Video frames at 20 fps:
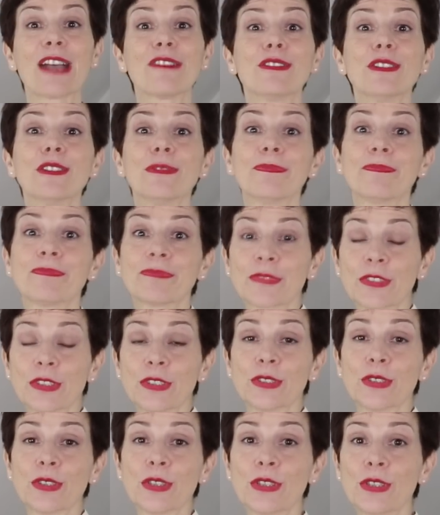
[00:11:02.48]
have
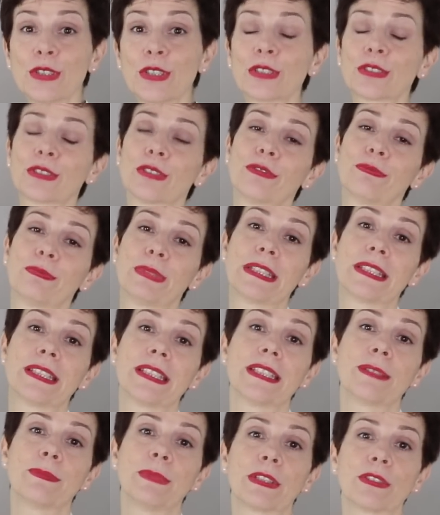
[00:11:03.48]
a lot of
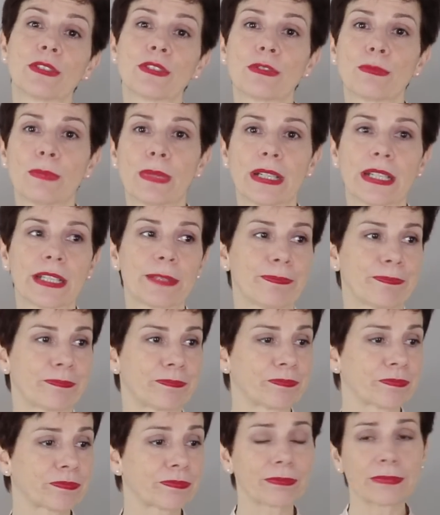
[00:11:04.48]
pieces, because my
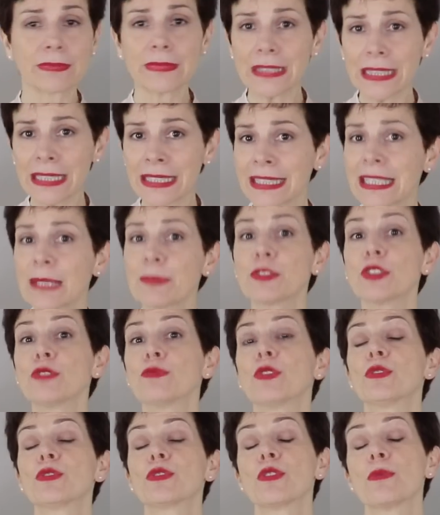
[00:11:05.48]
capsule
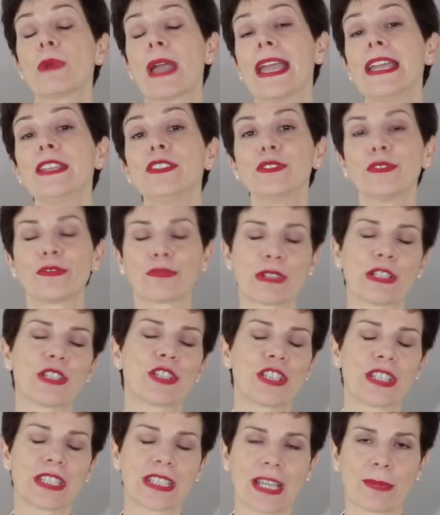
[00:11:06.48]
wardrobe and the
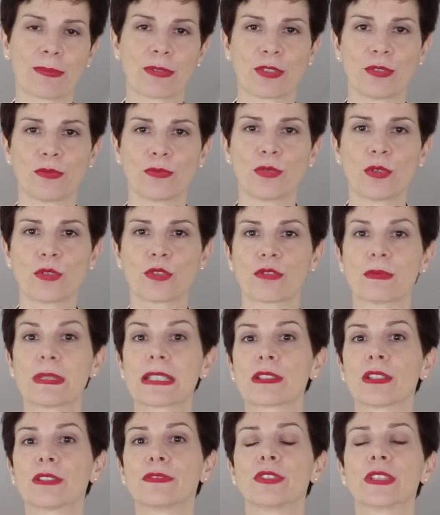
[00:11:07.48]
French capsule wardrobe,
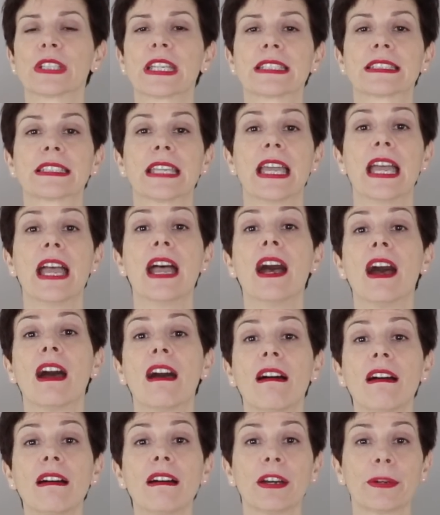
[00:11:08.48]
let's not forget,
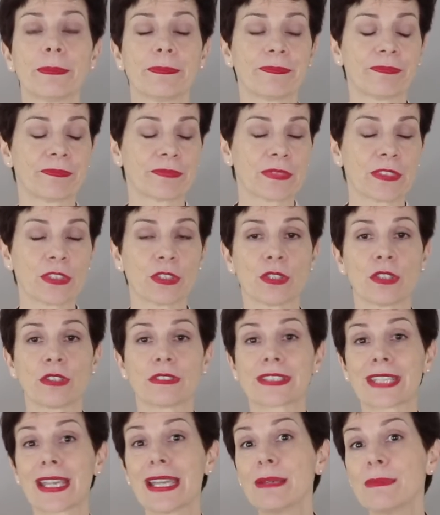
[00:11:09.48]
are
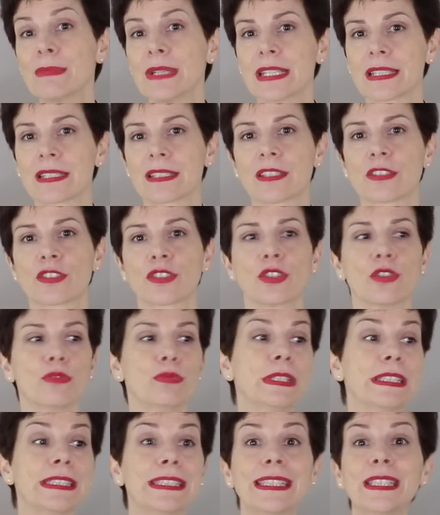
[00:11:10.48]
timeless, so
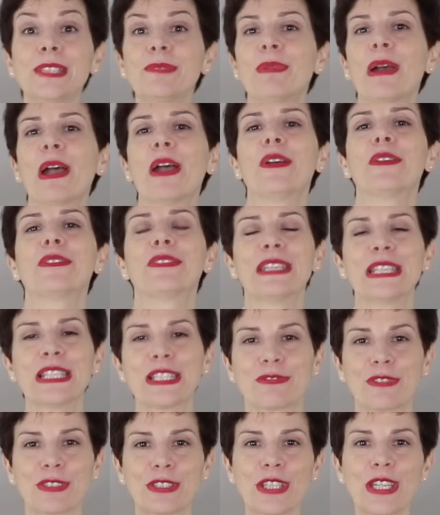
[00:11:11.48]
we keep our
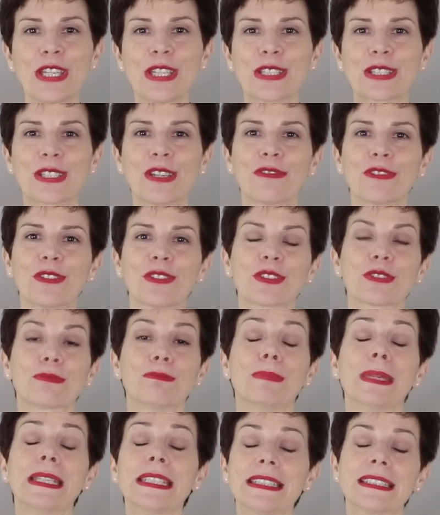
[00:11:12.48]
things for years. Of
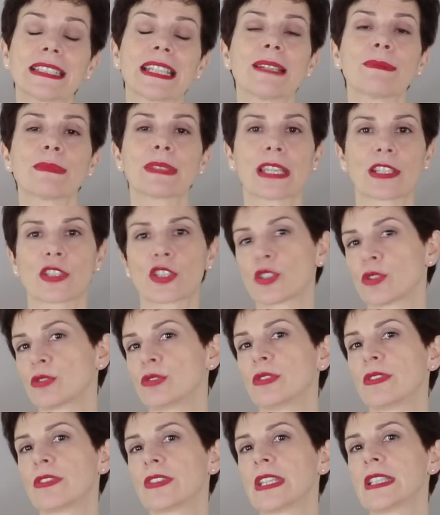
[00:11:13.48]
course, many times I show
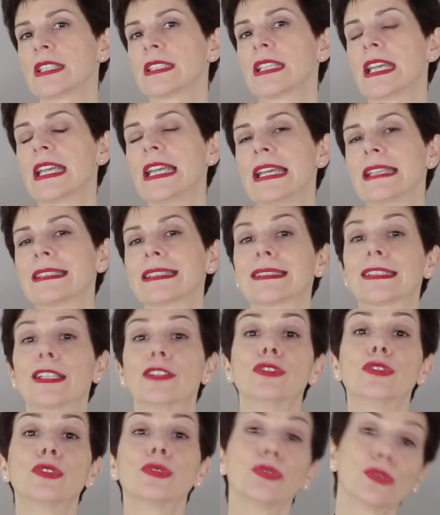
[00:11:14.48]
you things that are
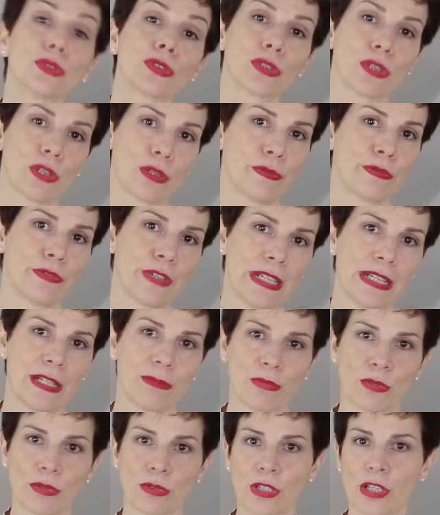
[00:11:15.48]
no longer
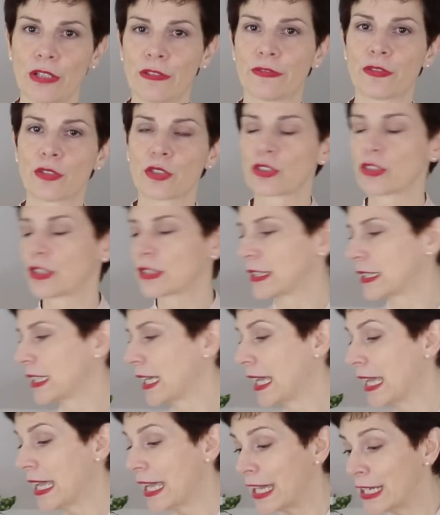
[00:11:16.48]
available,
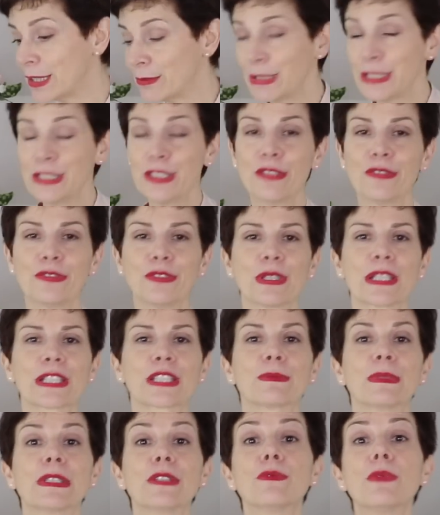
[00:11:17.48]
unfortunately. And many of you
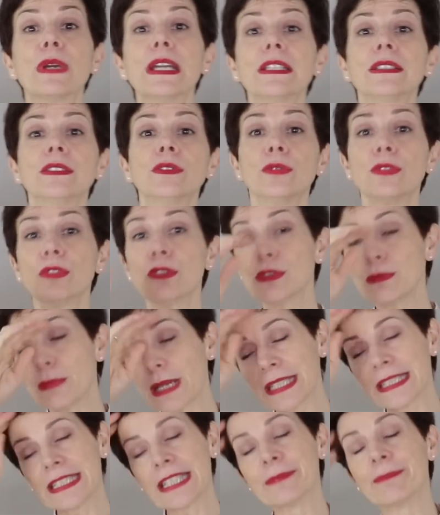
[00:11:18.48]
ask me, wait, oh,
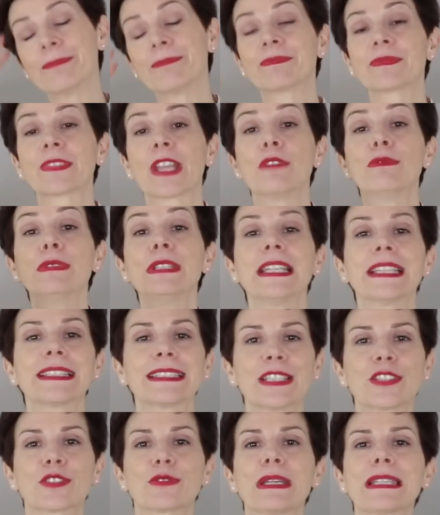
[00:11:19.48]
Marianne, I really like
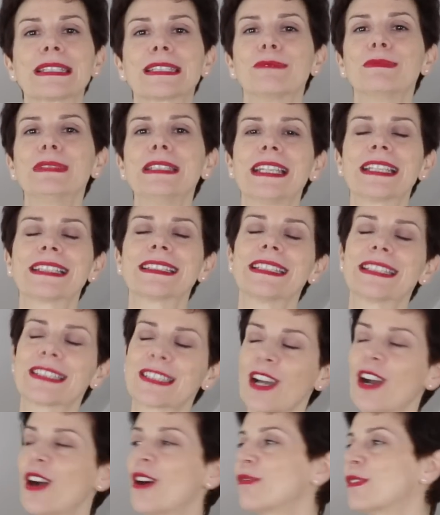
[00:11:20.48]
that dress, I really like this
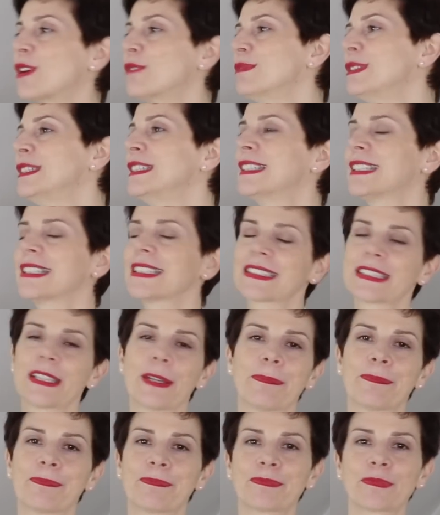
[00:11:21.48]
scarf, I really like,
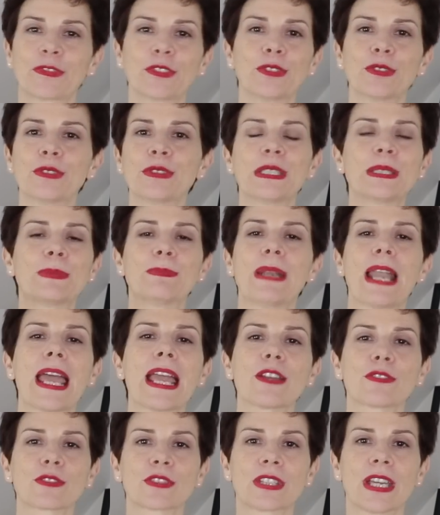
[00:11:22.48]
you know, this
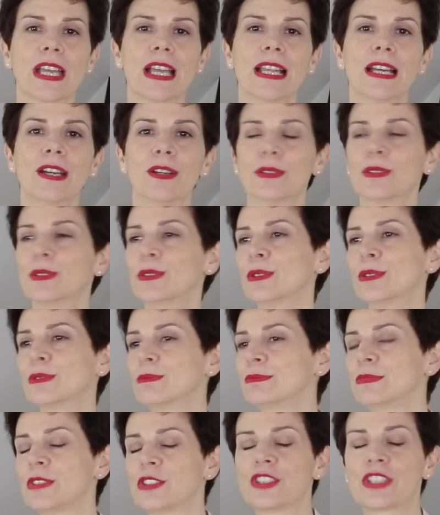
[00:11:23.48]
blouse
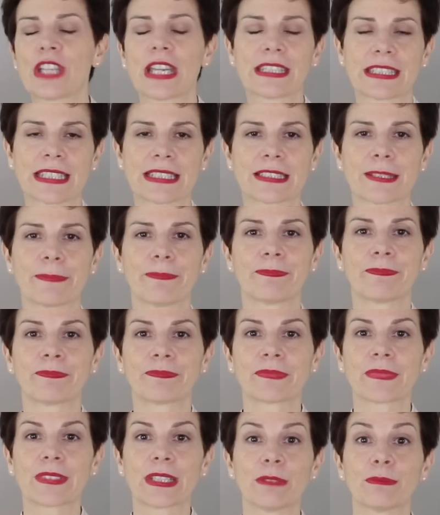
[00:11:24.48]
or jacket.
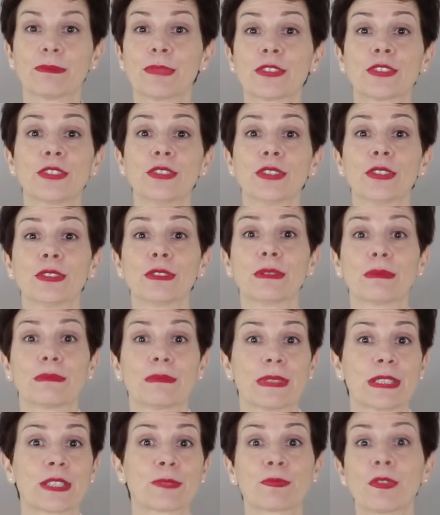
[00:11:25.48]
But, you know,
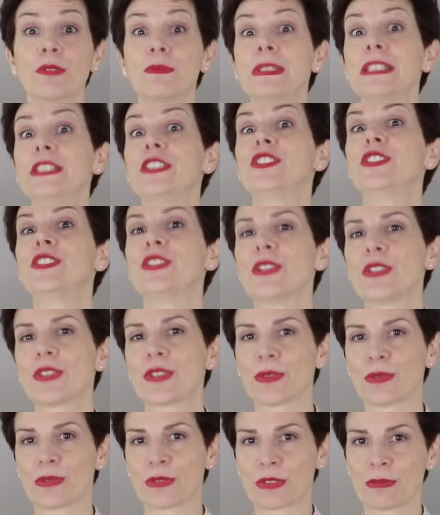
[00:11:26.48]
it's probably
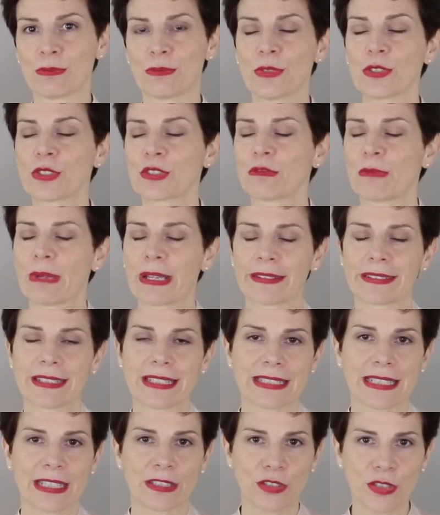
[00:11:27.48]
years old. Most of my
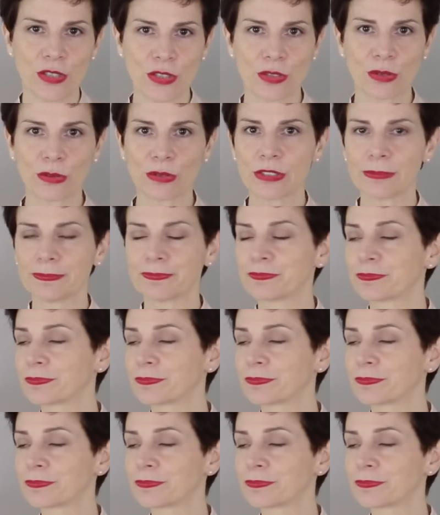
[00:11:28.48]
things are years old.